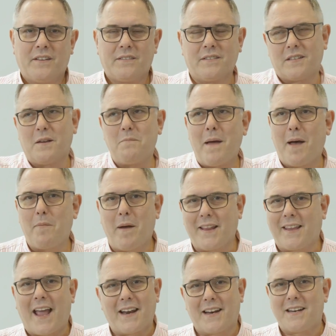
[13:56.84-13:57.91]
And somehow my
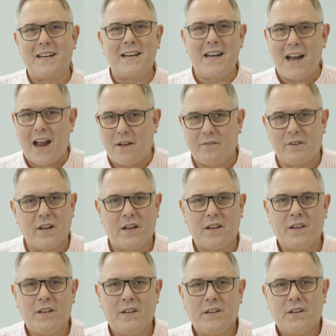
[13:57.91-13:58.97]
dad had never
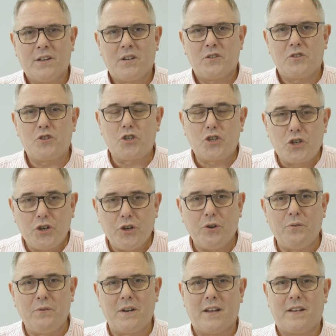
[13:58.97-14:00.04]

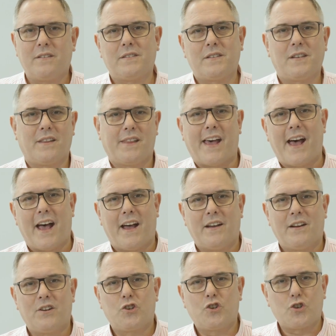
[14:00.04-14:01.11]
tuned into that
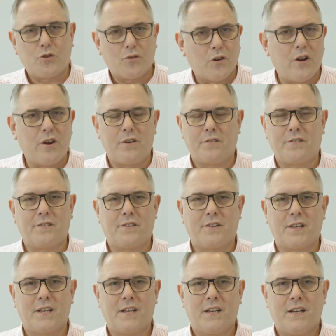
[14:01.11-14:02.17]
truth.